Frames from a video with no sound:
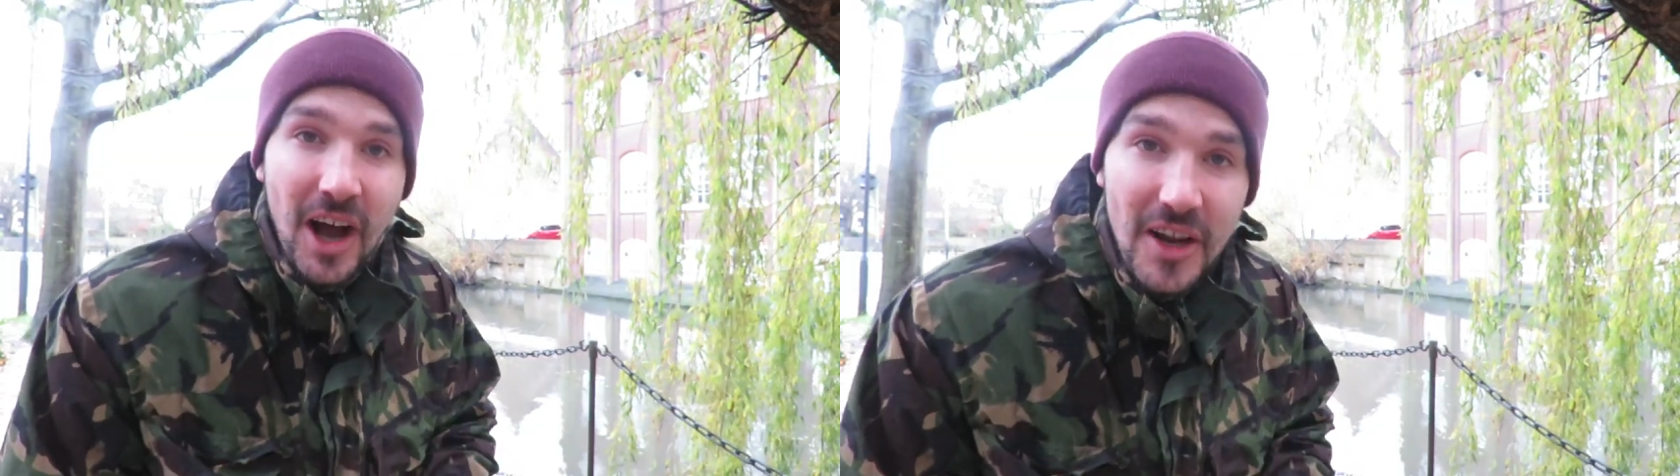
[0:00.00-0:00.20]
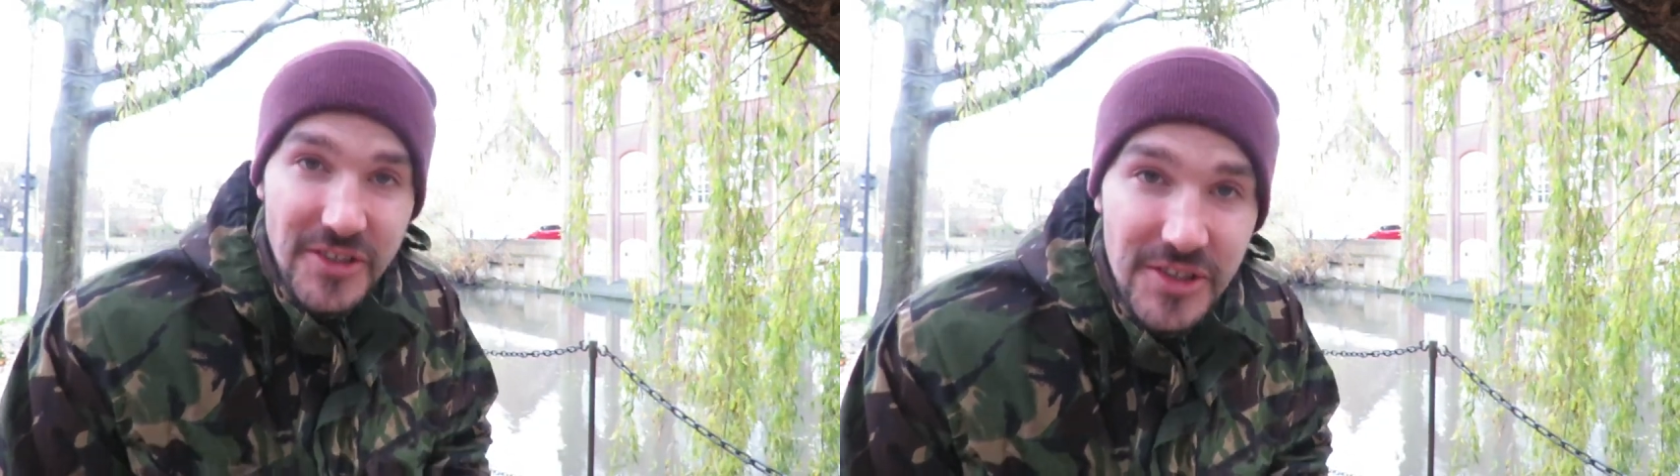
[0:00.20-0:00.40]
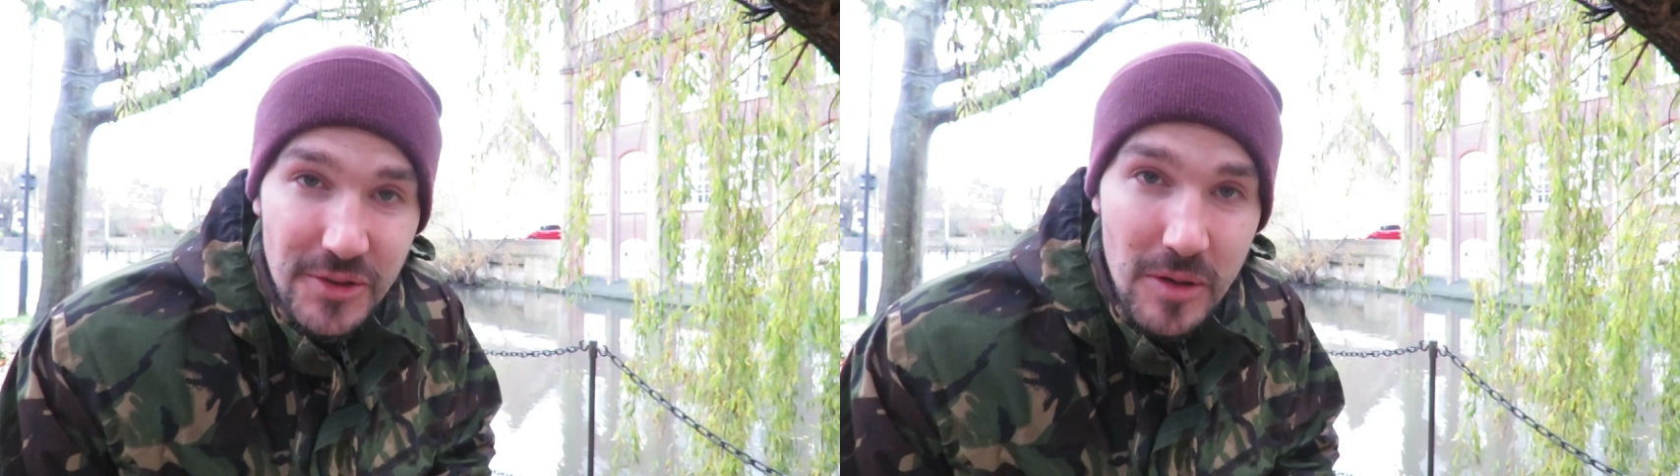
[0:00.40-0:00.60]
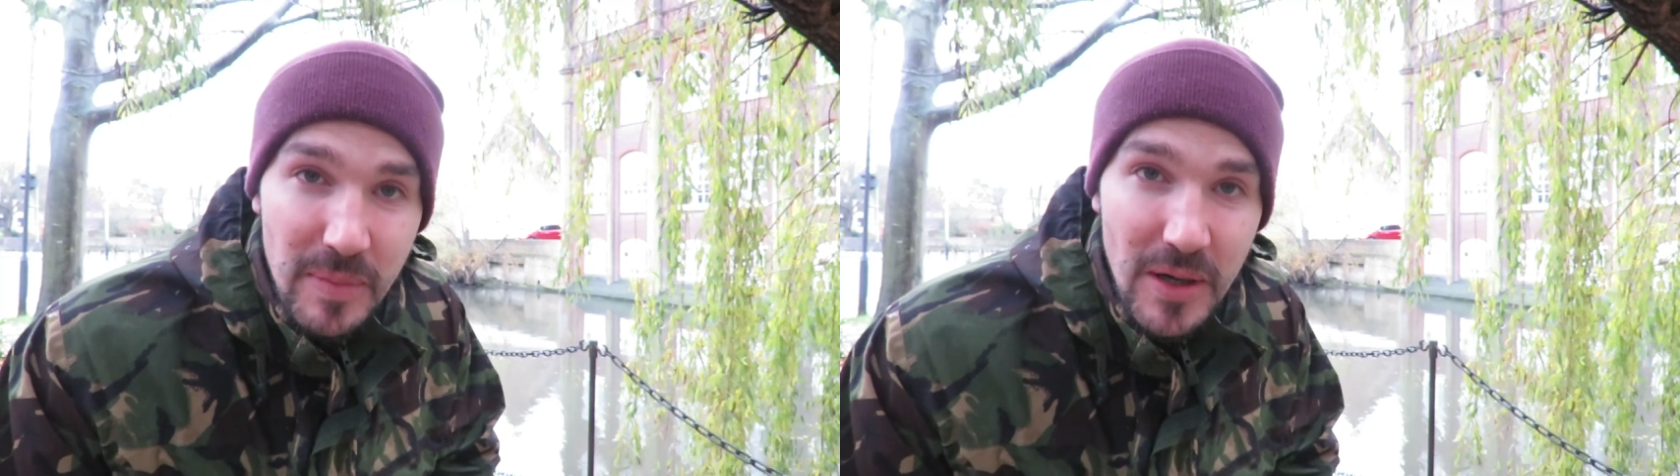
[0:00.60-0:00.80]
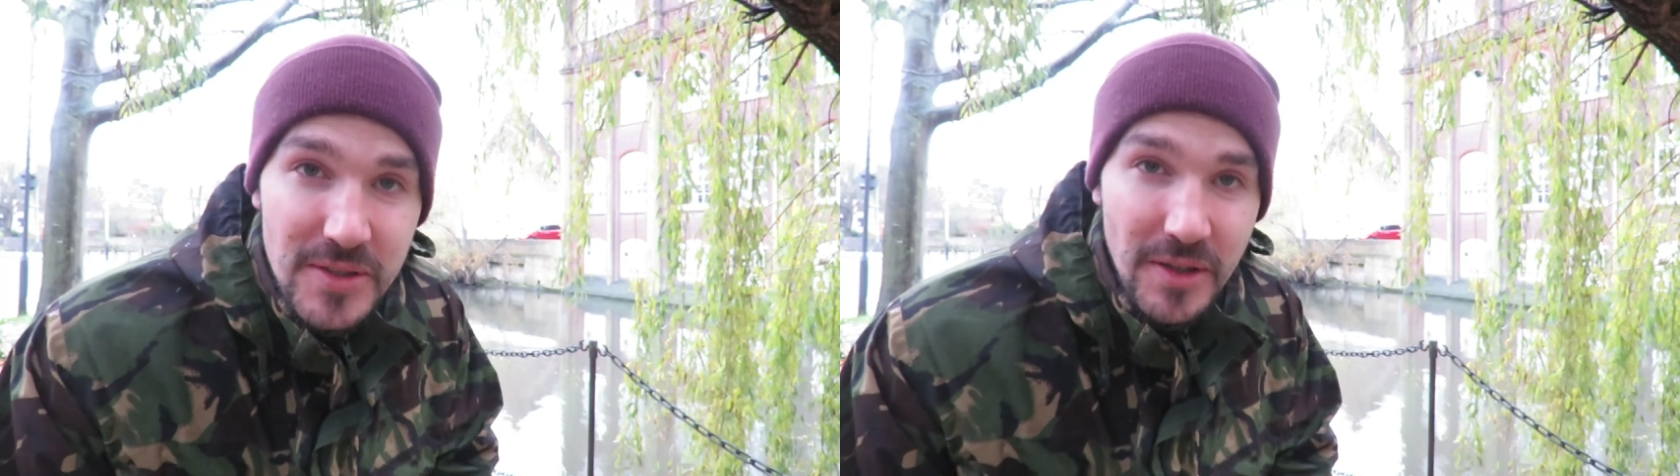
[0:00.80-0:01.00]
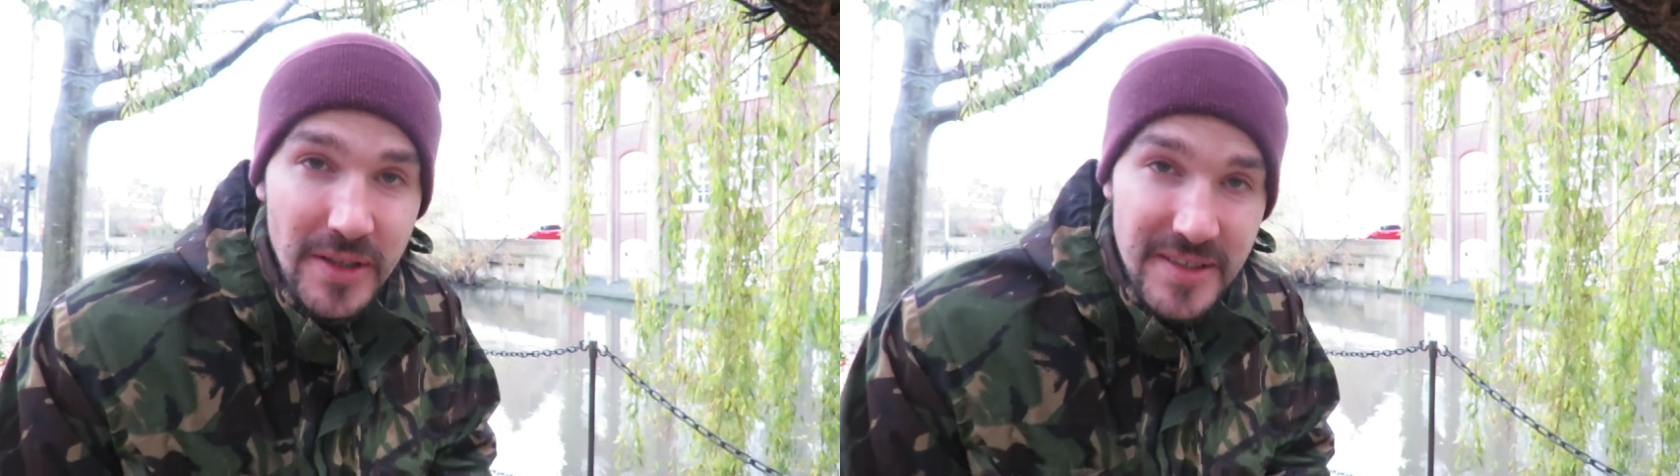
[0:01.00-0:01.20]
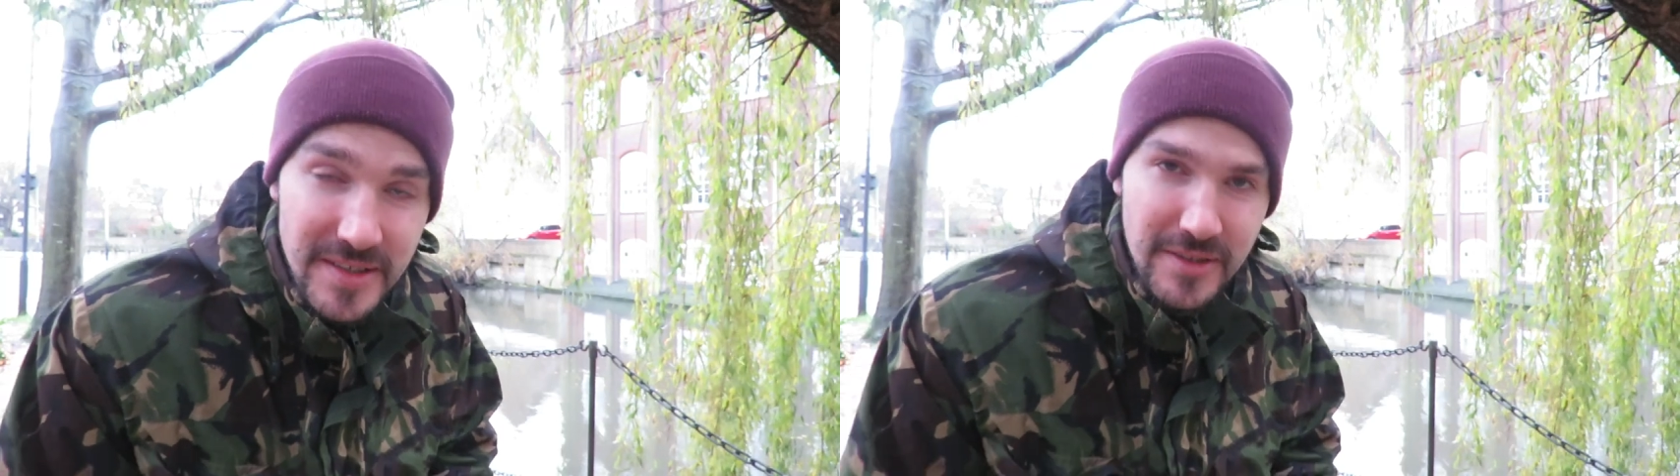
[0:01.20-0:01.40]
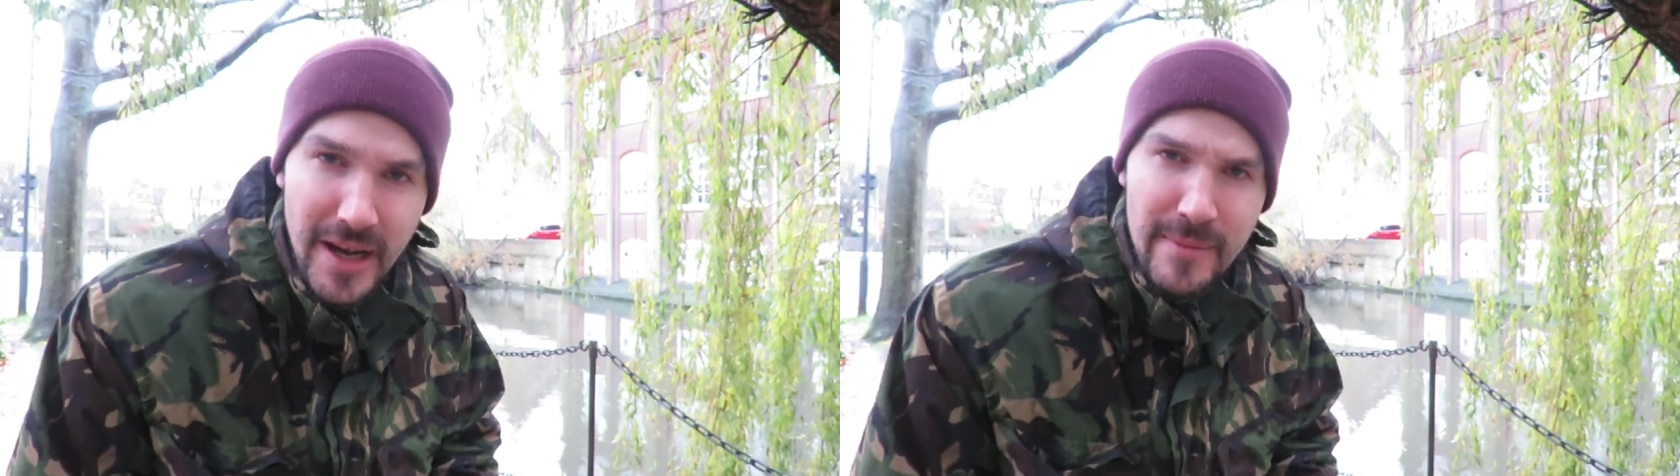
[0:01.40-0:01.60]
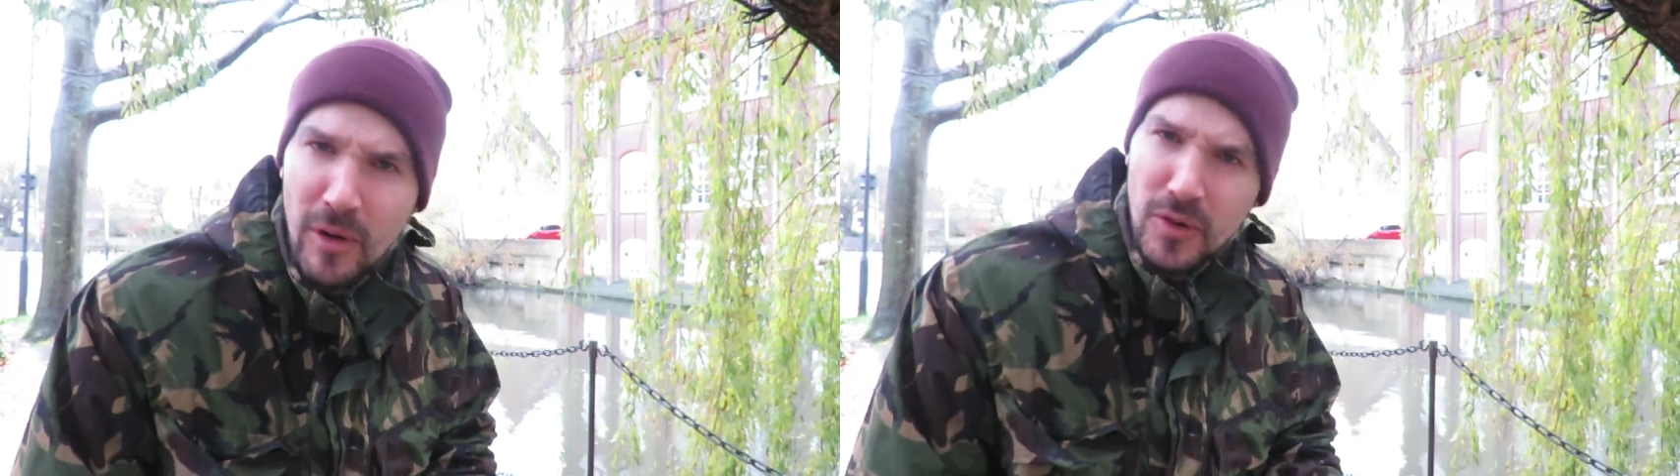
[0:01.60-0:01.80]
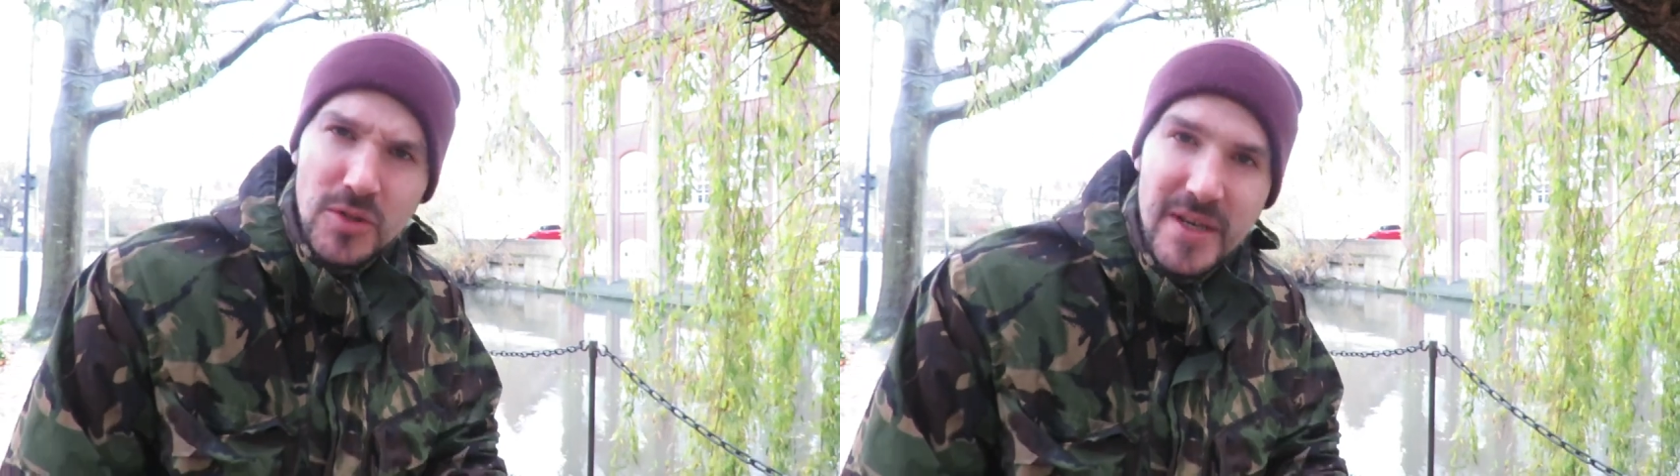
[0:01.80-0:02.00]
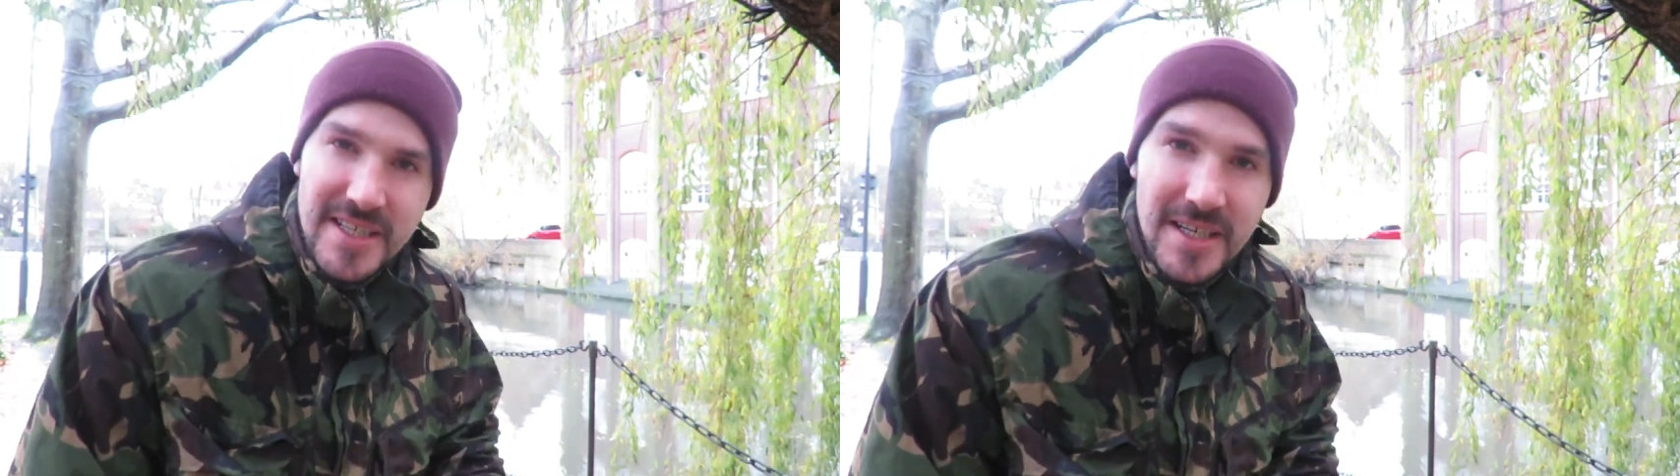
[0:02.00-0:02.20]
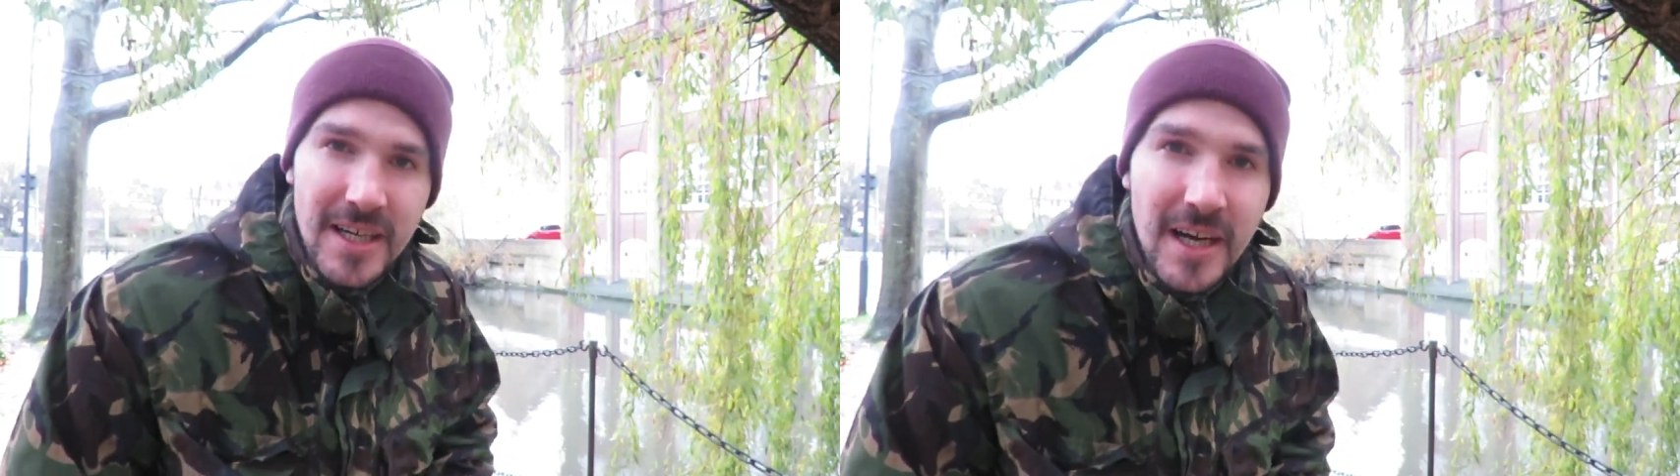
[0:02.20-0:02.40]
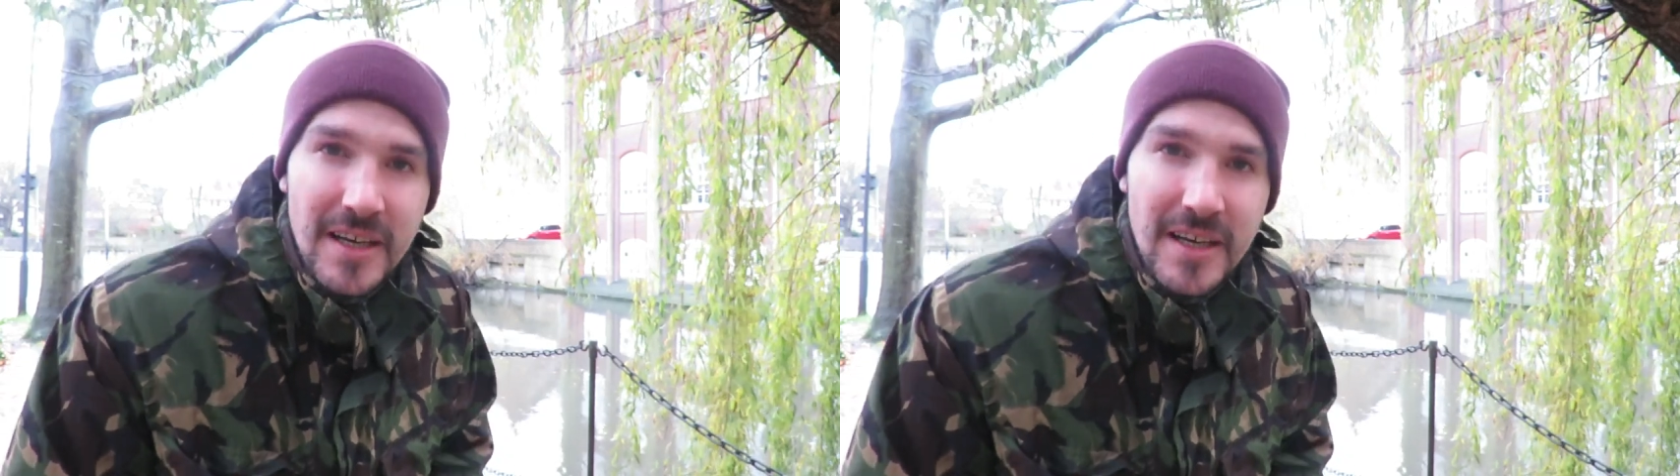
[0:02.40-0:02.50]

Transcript: I just saw a post on Instagram or Twitter